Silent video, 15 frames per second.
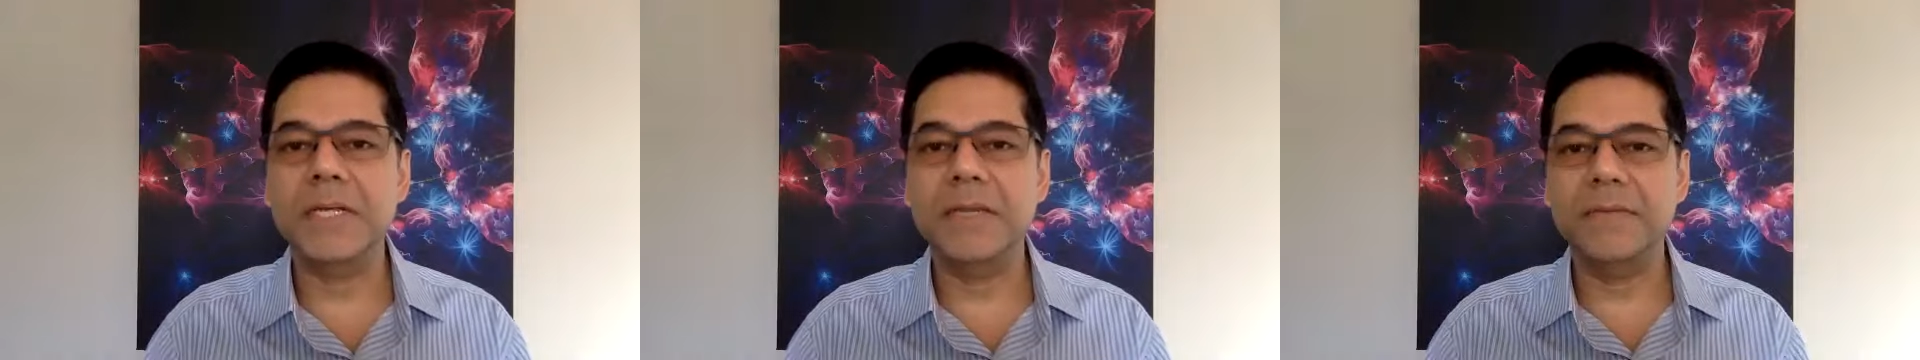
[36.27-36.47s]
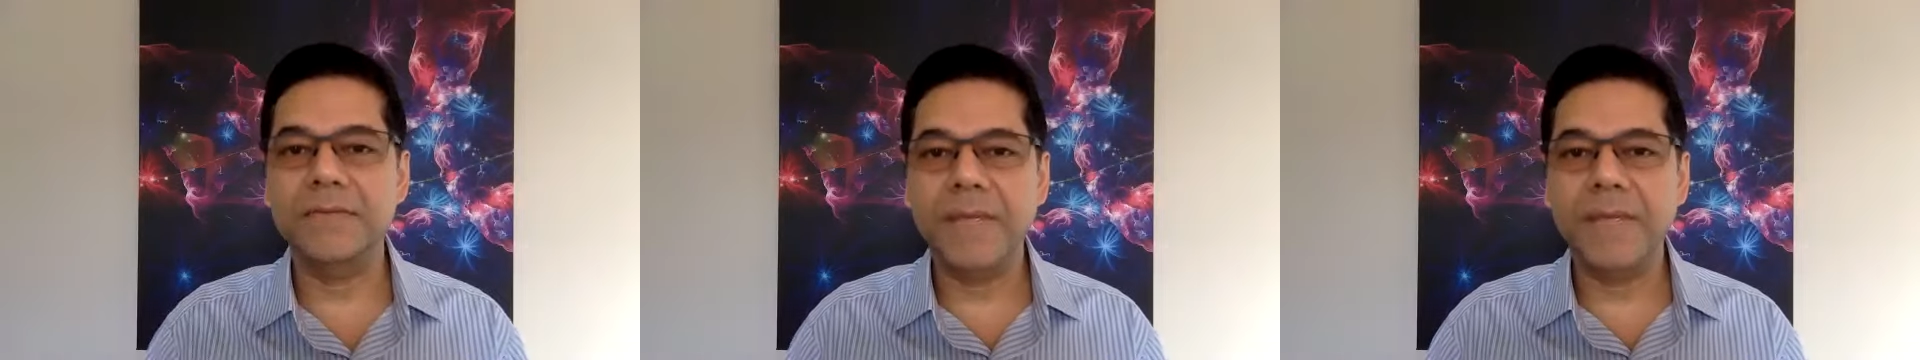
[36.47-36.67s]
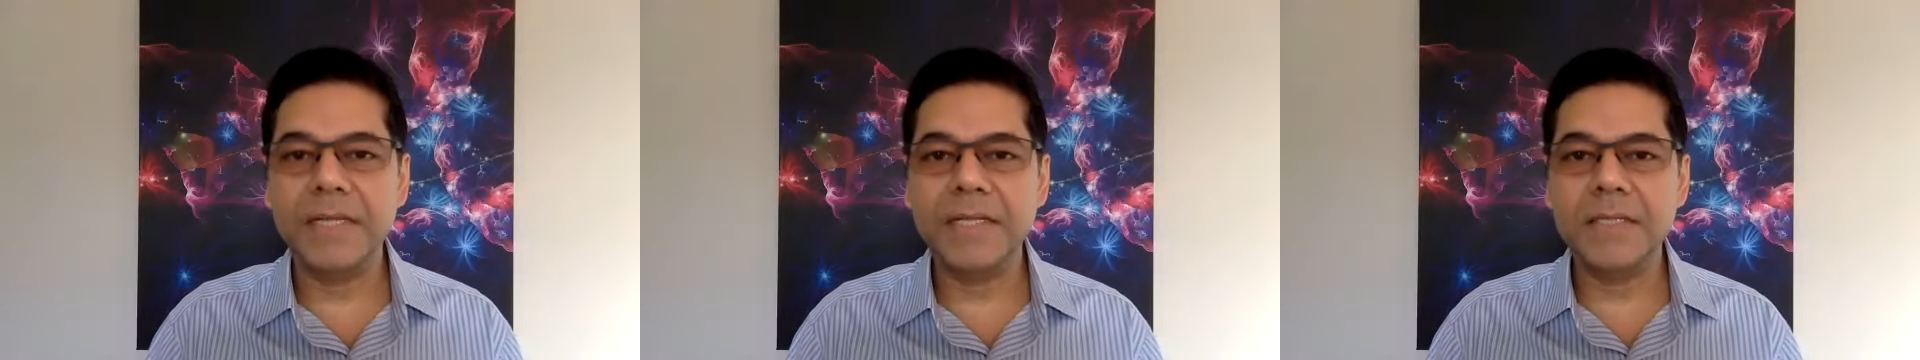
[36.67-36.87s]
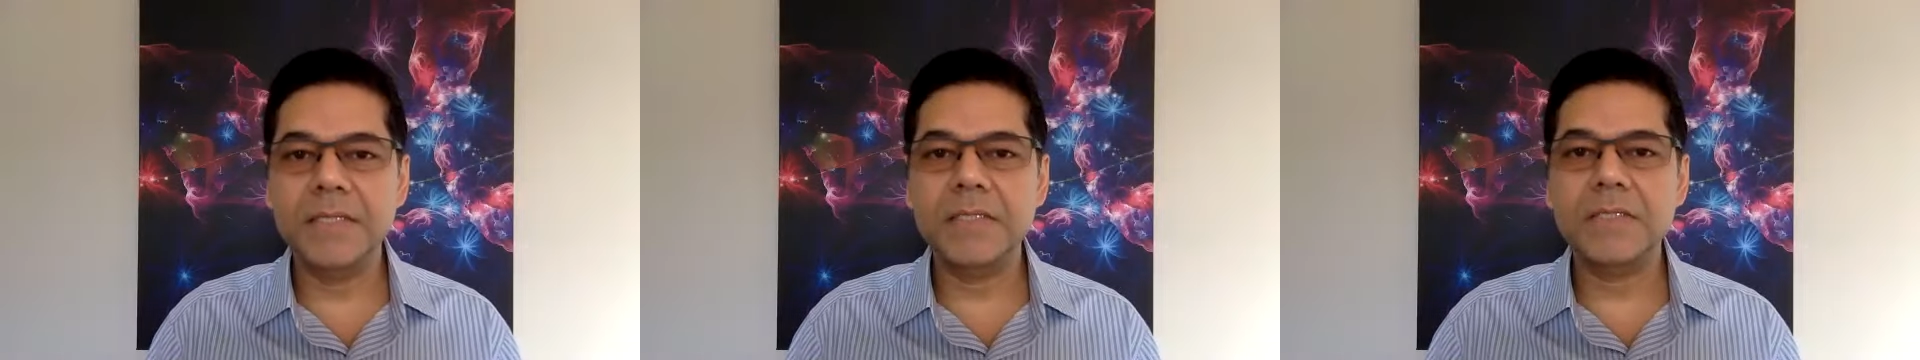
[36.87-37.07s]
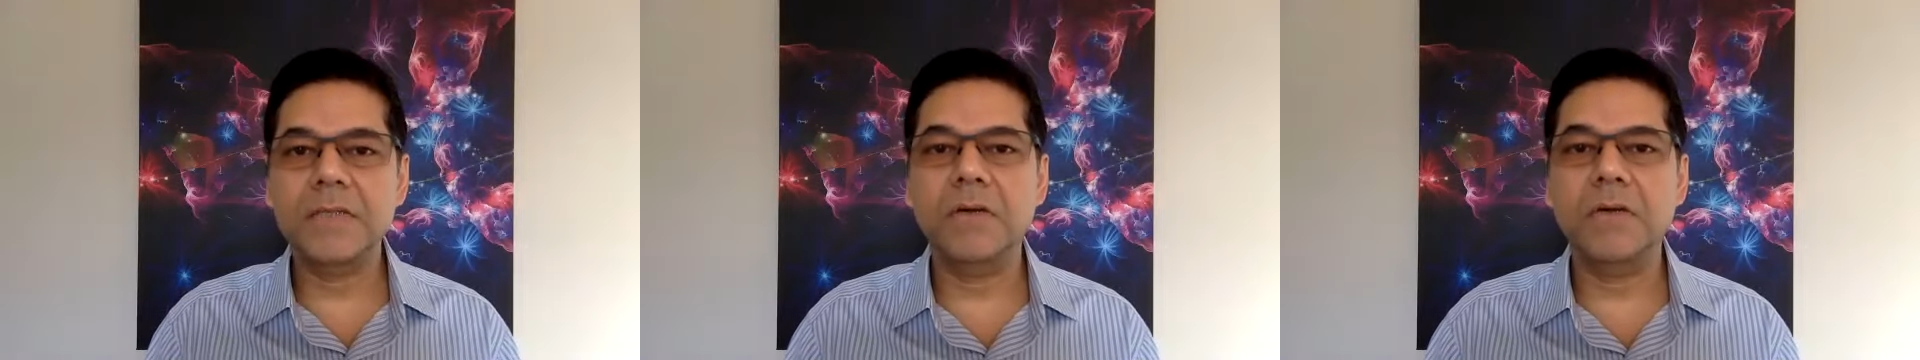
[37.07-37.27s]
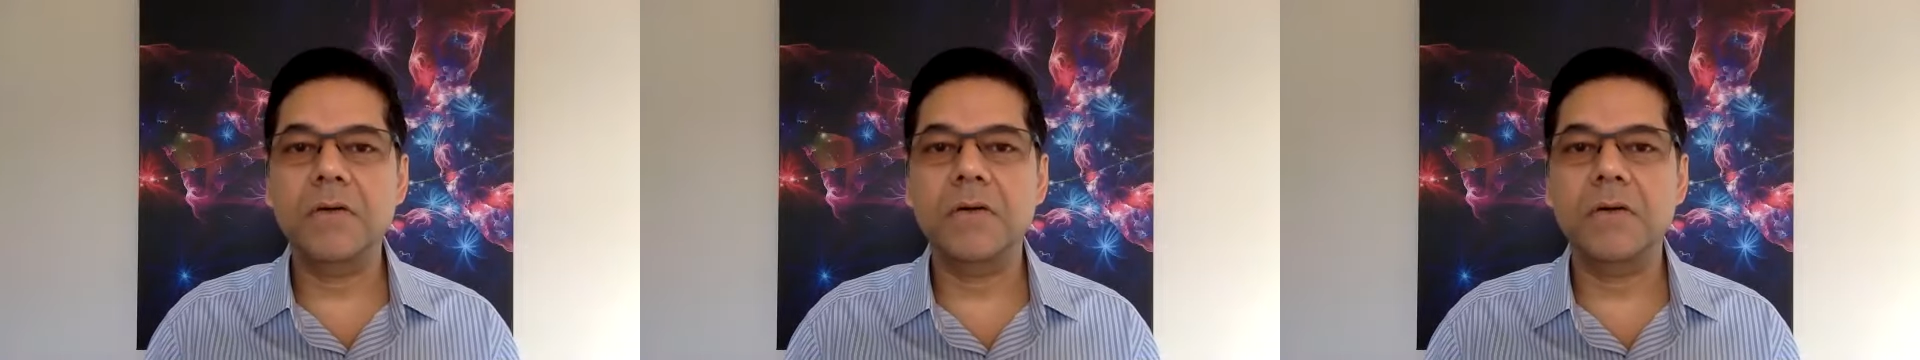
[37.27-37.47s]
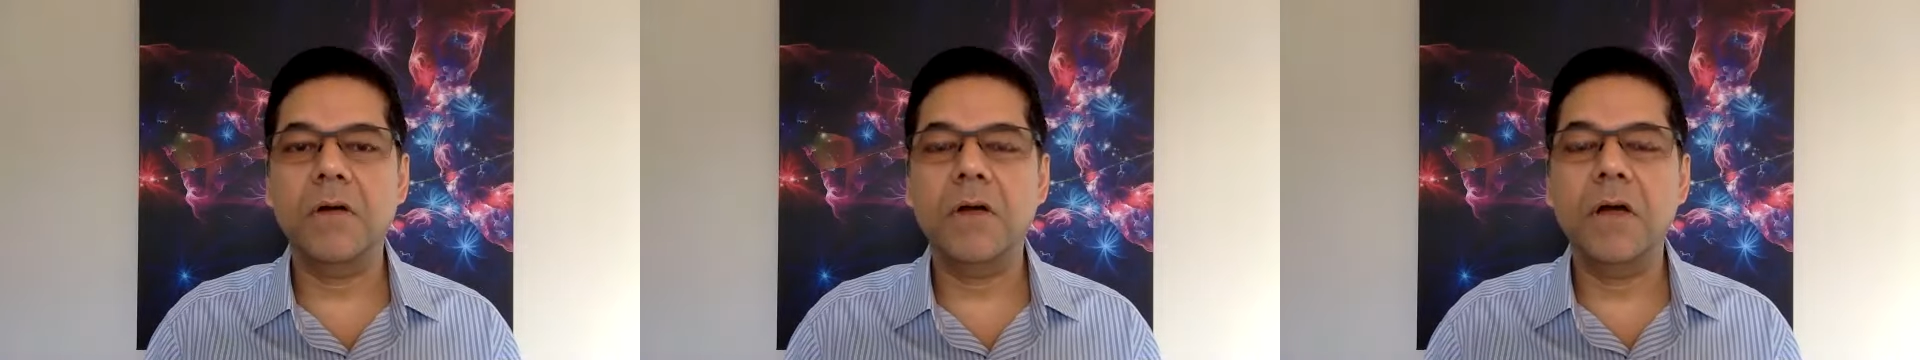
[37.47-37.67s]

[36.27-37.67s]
events or